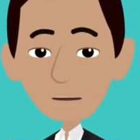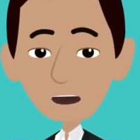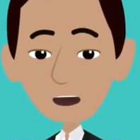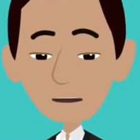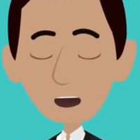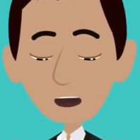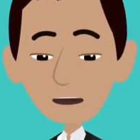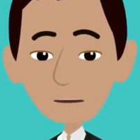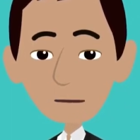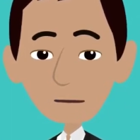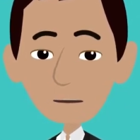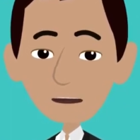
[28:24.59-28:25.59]
to again
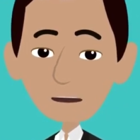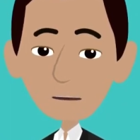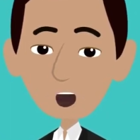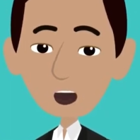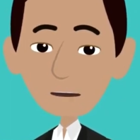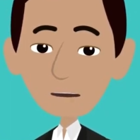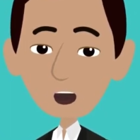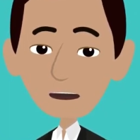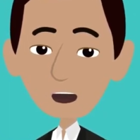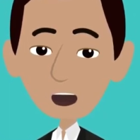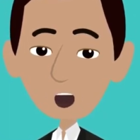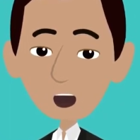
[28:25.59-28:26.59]
assert the
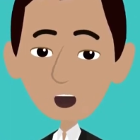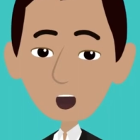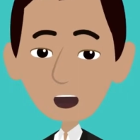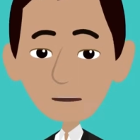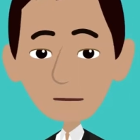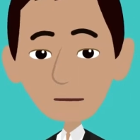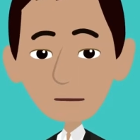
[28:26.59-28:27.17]
new belief,